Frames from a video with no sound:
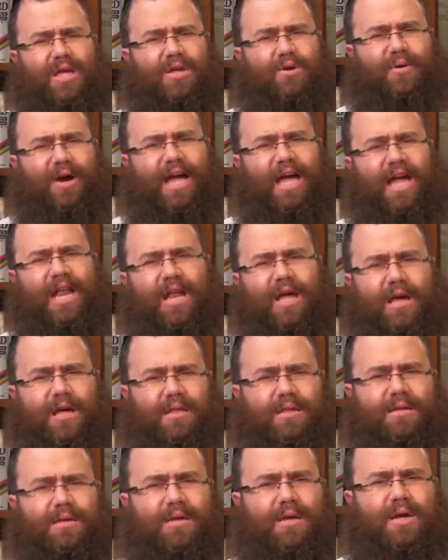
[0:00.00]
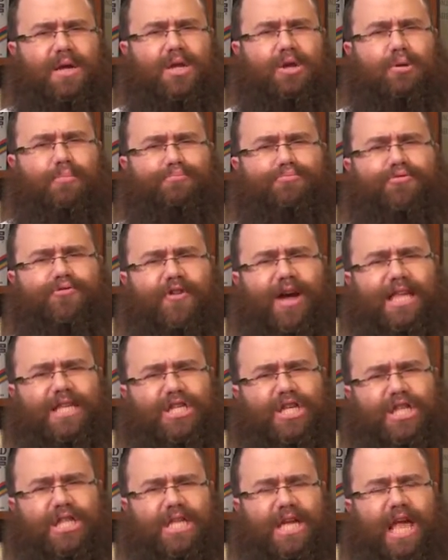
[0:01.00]
you're in it, you're
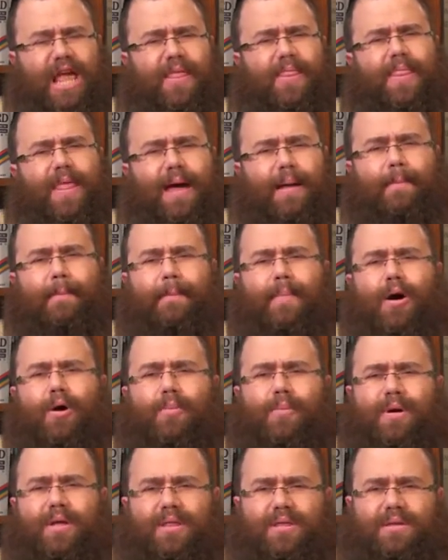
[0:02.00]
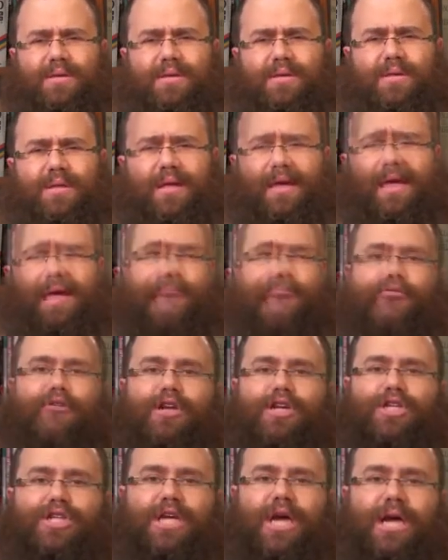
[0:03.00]
present in that moment, and
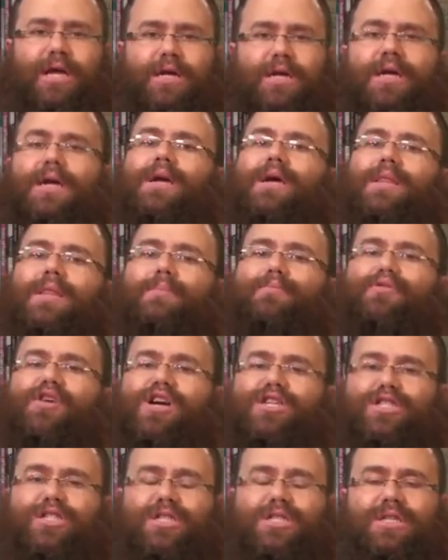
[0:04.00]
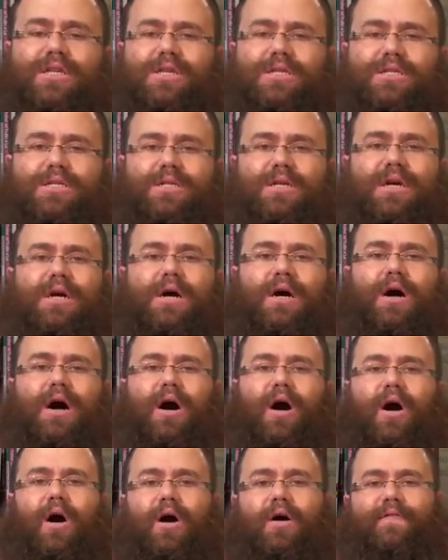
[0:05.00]
appreciate the preciousness
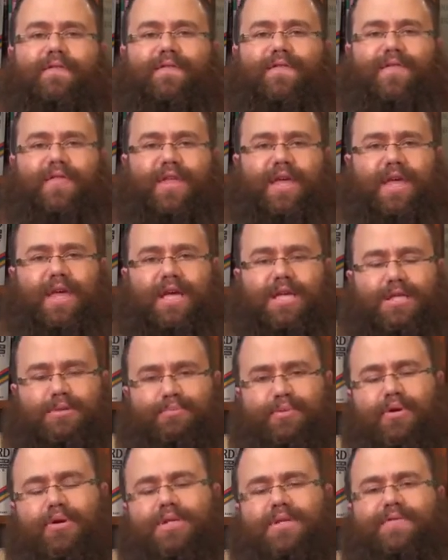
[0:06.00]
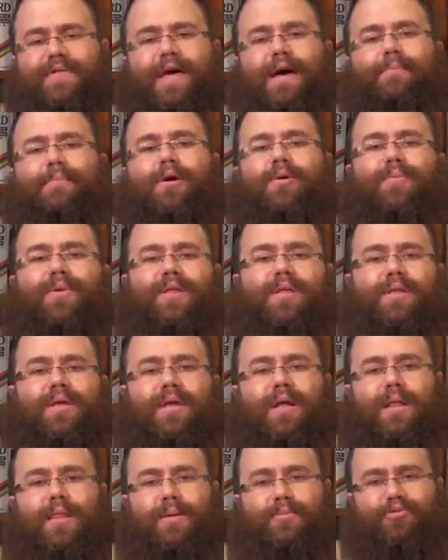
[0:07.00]
of the experience of that moment,
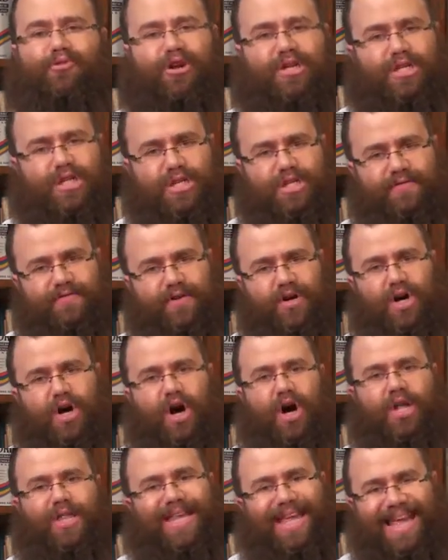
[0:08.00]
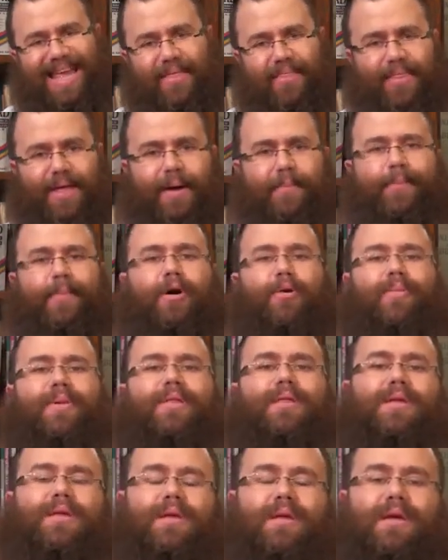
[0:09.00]
the presence of God in that
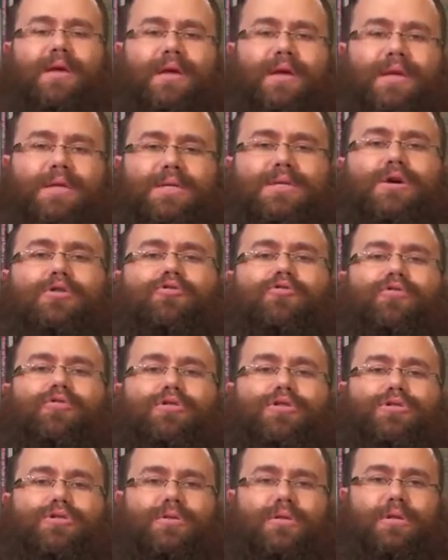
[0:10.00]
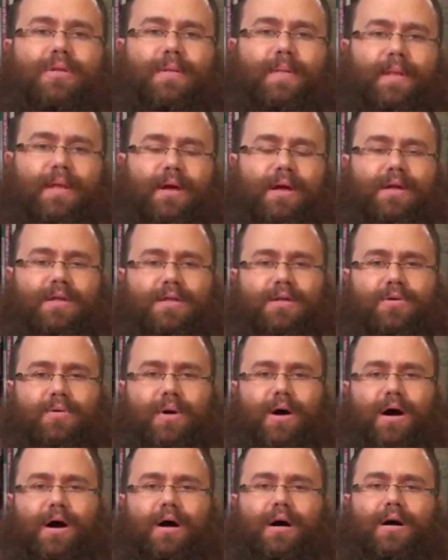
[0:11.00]
moment, is so crucial to
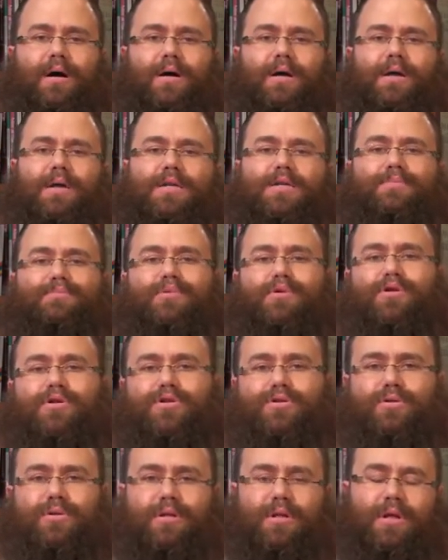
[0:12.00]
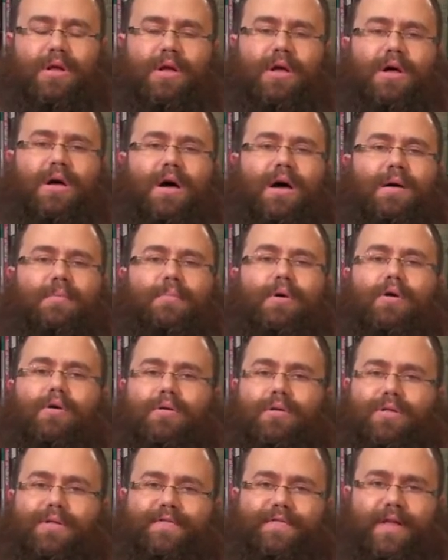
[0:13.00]
our spiritual and
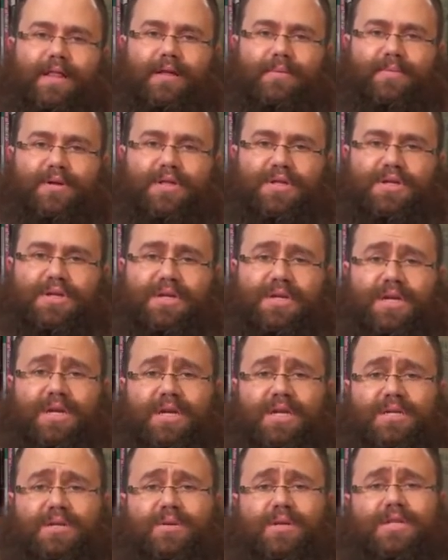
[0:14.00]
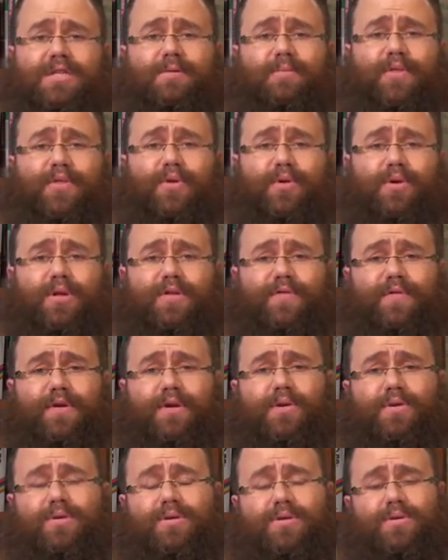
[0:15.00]
moral development. So there's some thoughts for
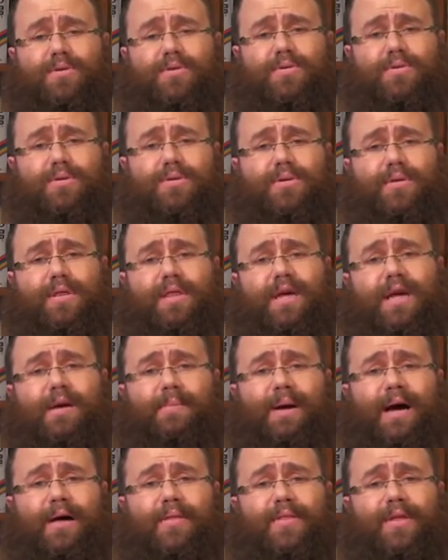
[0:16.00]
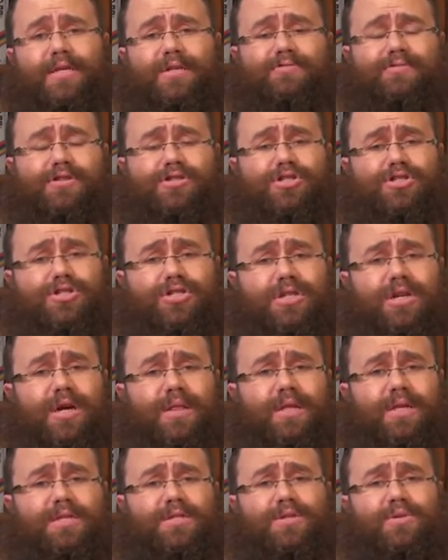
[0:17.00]
you to think about this Rosh
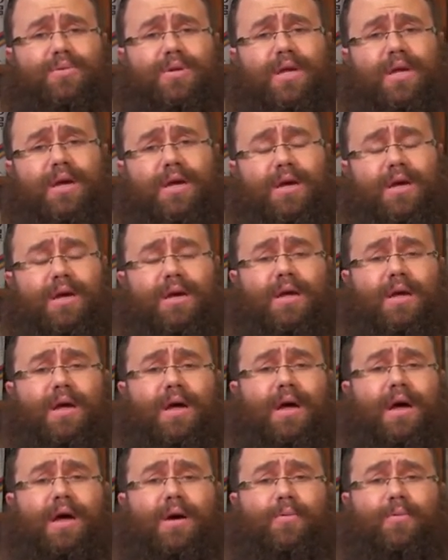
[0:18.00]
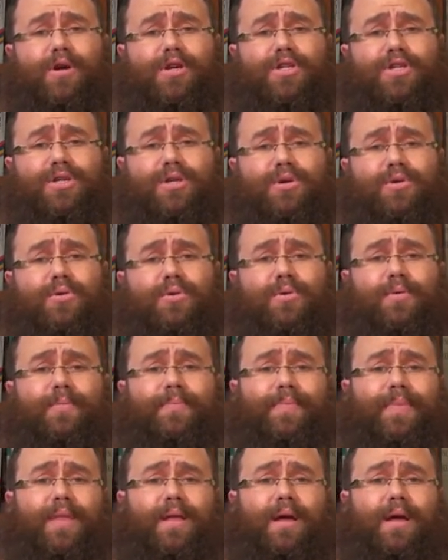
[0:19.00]
Hashanah, this new year. I wish you,
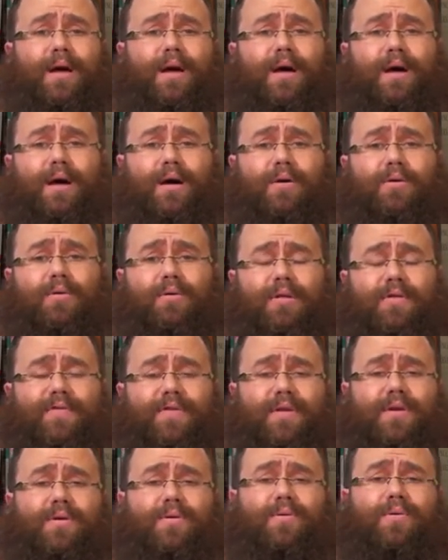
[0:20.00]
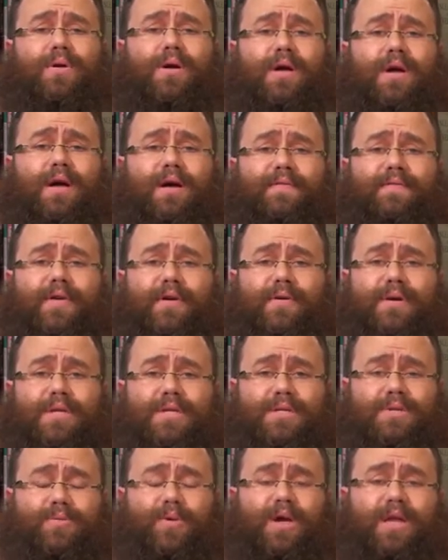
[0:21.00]
all of you, a very
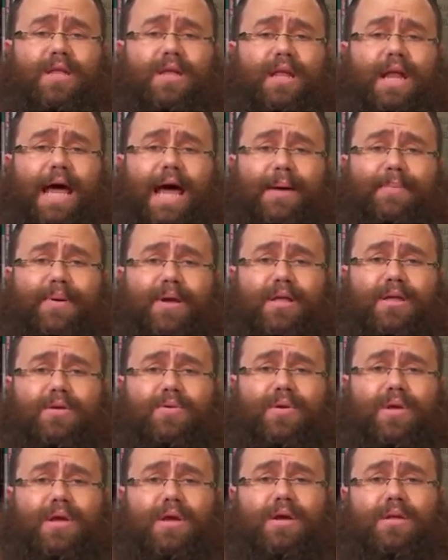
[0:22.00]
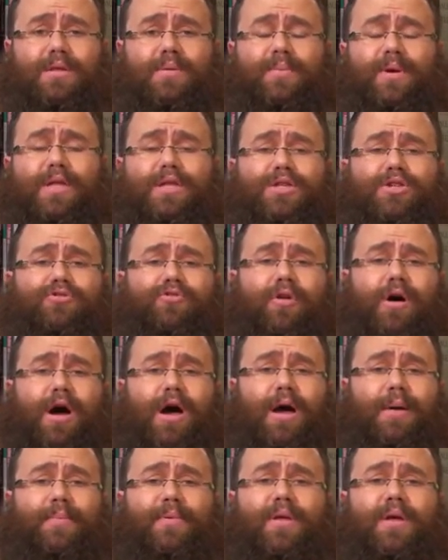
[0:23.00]
sweet and happy new year, to be
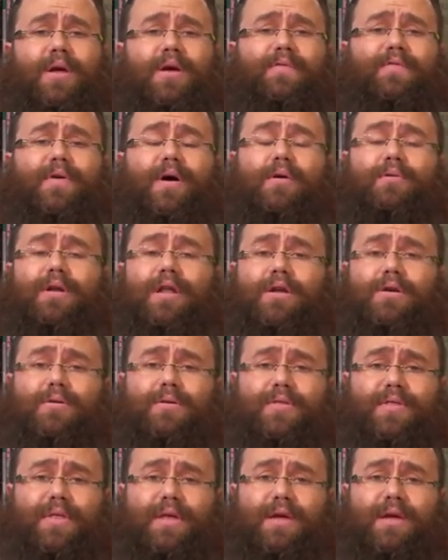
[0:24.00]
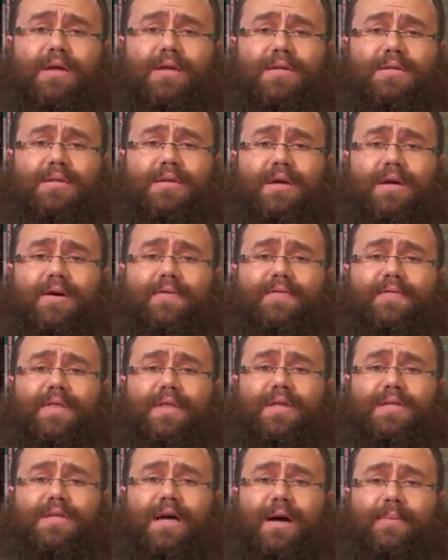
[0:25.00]
inscribed for only good things for
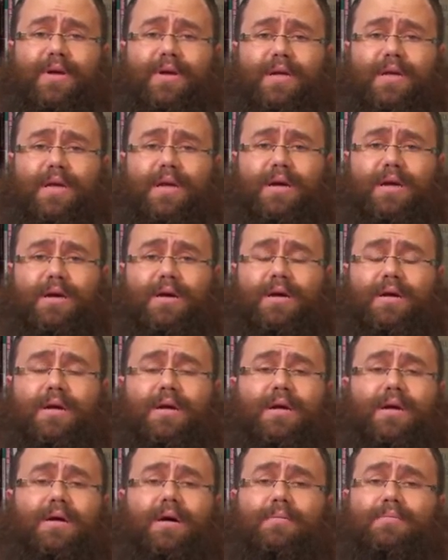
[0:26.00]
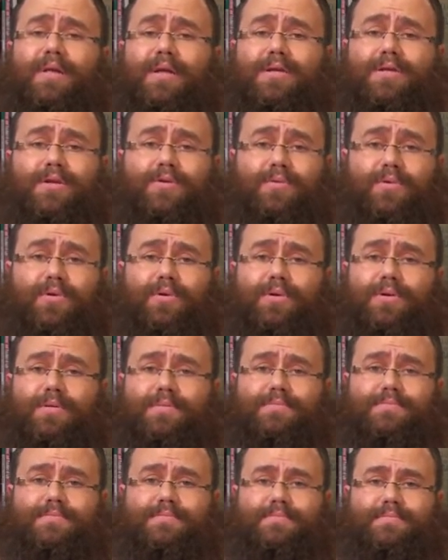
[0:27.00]
this coming year. God bless you all.
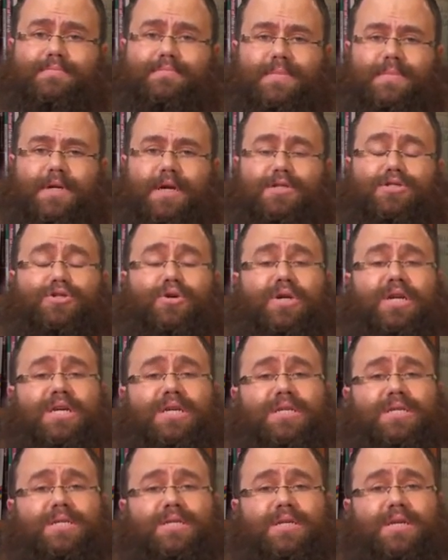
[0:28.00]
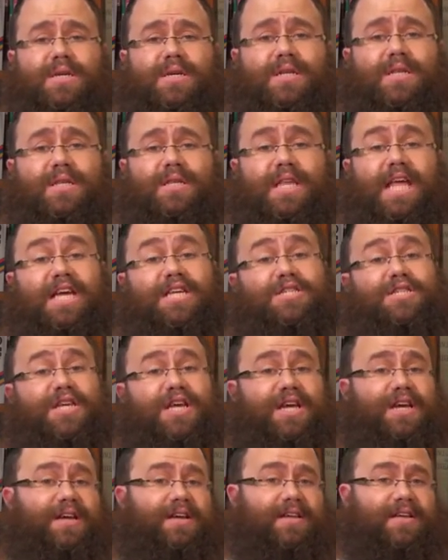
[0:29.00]
Join us next
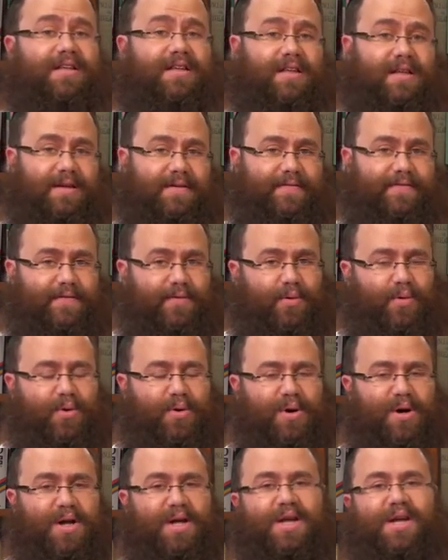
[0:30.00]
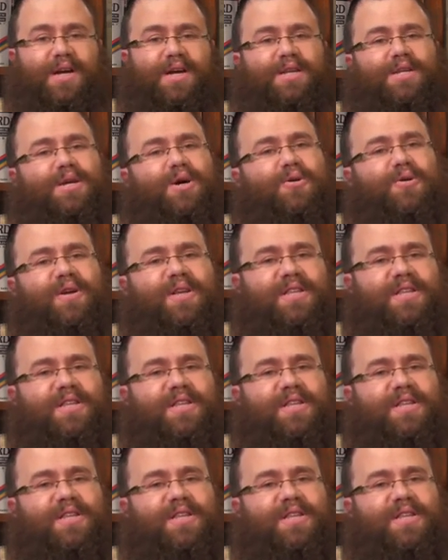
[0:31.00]
year for Torah